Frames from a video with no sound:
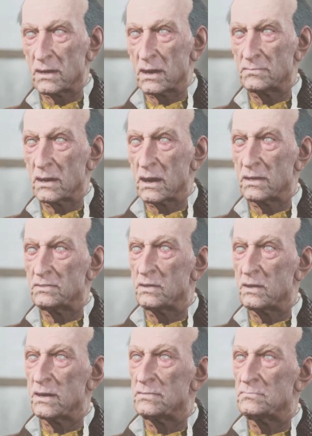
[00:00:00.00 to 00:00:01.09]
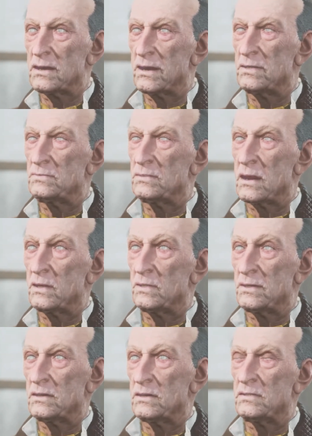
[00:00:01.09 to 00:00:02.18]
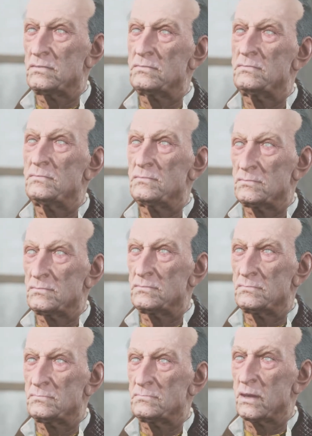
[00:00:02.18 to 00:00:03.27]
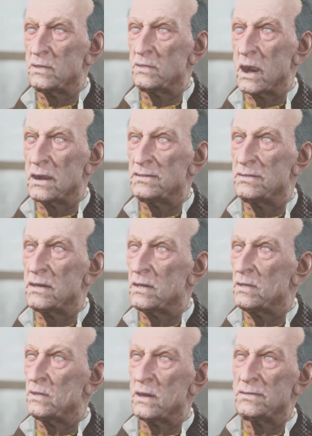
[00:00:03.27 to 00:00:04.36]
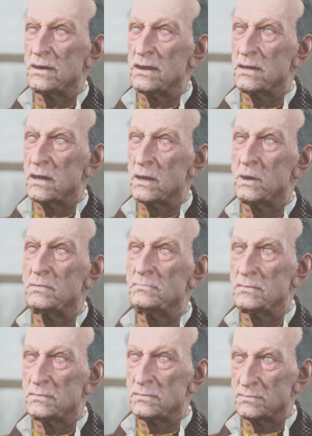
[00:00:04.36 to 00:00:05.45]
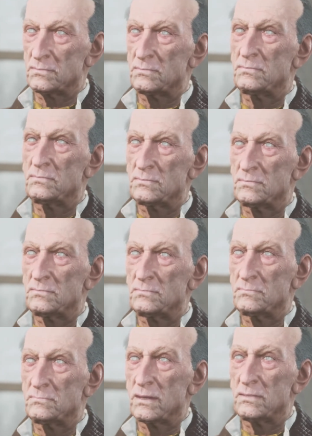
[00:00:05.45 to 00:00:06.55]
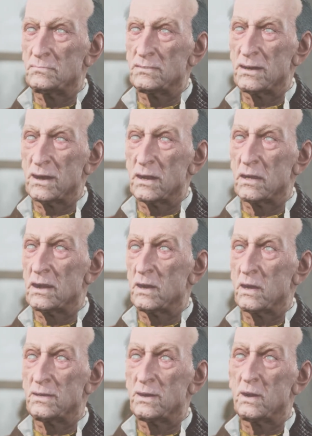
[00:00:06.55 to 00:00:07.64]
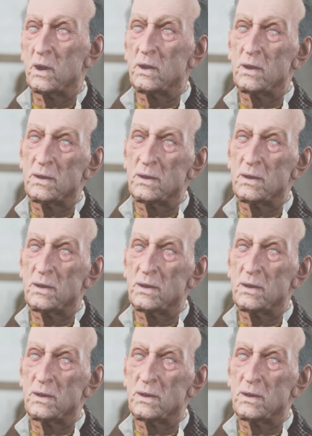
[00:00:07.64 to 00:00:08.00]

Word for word: Gross. I managed to get myself out of there. But what I saw once I got home Made me think I had a screw